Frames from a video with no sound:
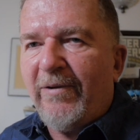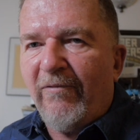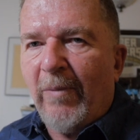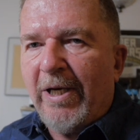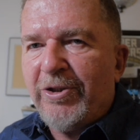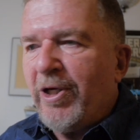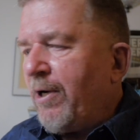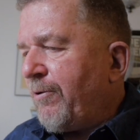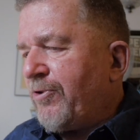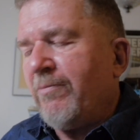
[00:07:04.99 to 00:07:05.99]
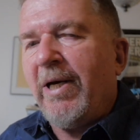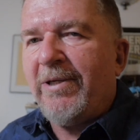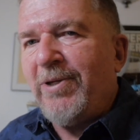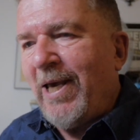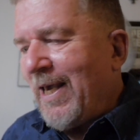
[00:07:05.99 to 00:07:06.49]
of my chair to my
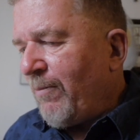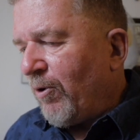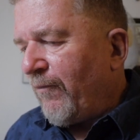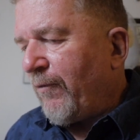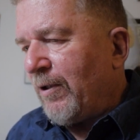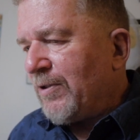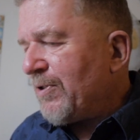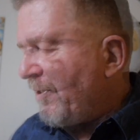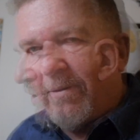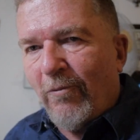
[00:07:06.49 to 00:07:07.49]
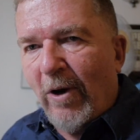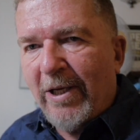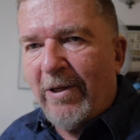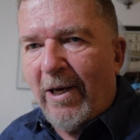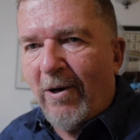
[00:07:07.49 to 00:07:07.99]
table, for instance?
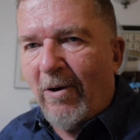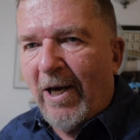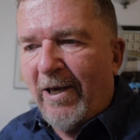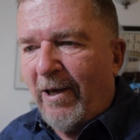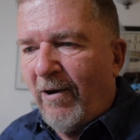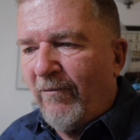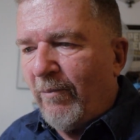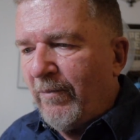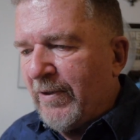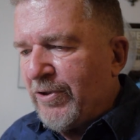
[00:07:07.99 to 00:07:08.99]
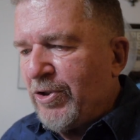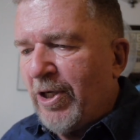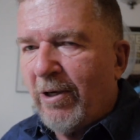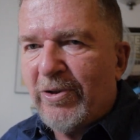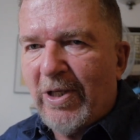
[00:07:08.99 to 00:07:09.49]
Right now, I have this
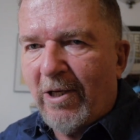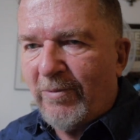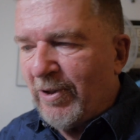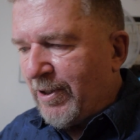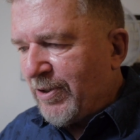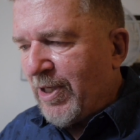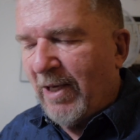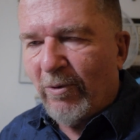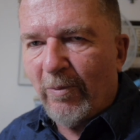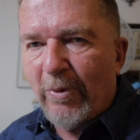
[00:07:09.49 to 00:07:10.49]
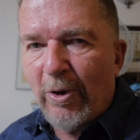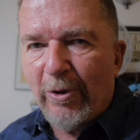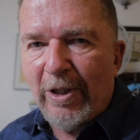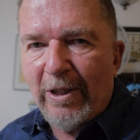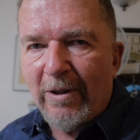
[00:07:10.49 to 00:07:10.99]
chair set up to this table
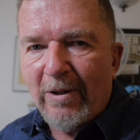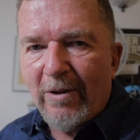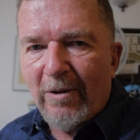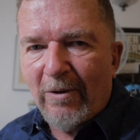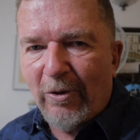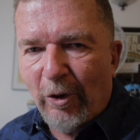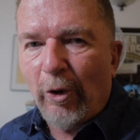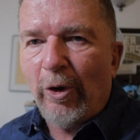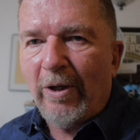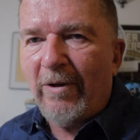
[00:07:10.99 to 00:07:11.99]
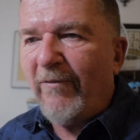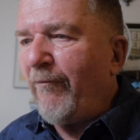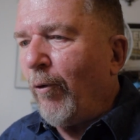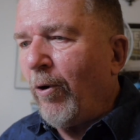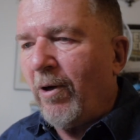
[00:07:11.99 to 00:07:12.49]
pretty good
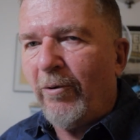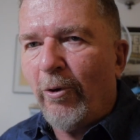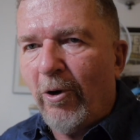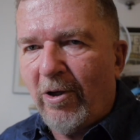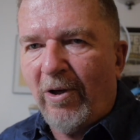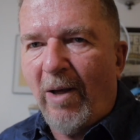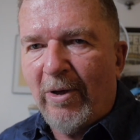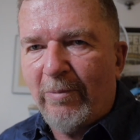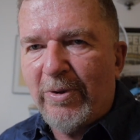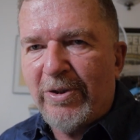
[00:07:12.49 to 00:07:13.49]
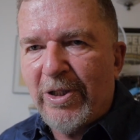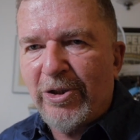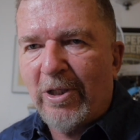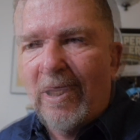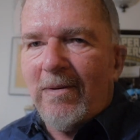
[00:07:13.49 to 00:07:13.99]
for an ergonomic
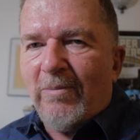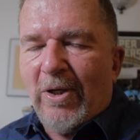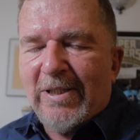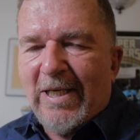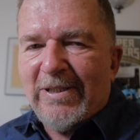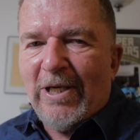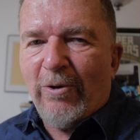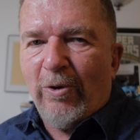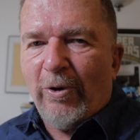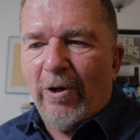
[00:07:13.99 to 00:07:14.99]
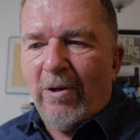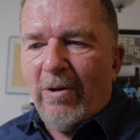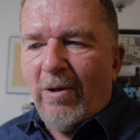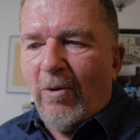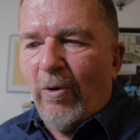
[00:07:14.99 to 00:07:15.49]
position. But as I said earlier,
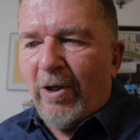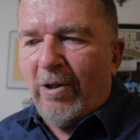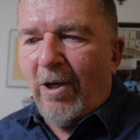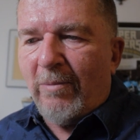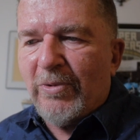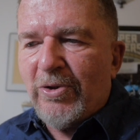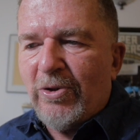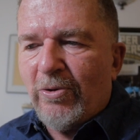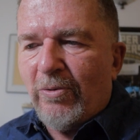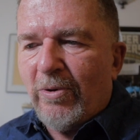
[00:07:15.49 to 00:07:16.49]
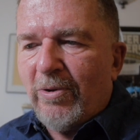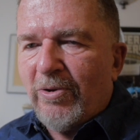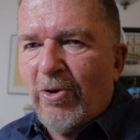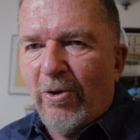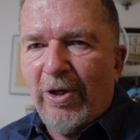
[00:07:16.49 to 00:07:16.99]
when it comes to
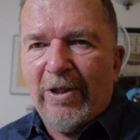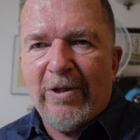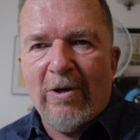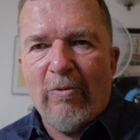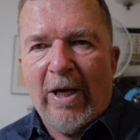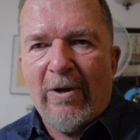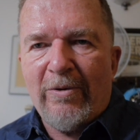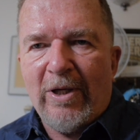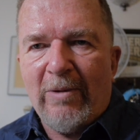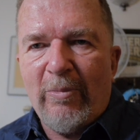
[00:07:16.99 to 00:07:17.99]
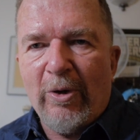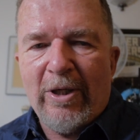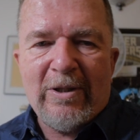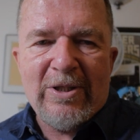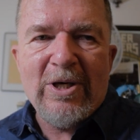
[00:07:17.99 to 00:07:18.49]
turning around and
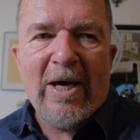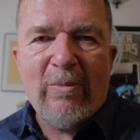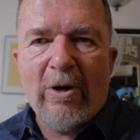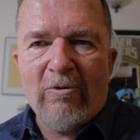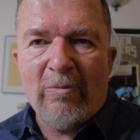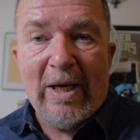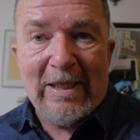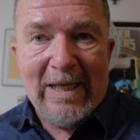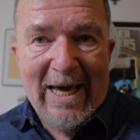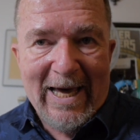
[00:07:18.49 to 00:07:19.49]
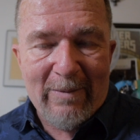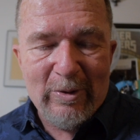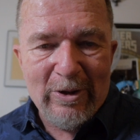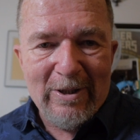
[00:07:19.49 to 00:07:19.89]
putting the typewriter on my lap,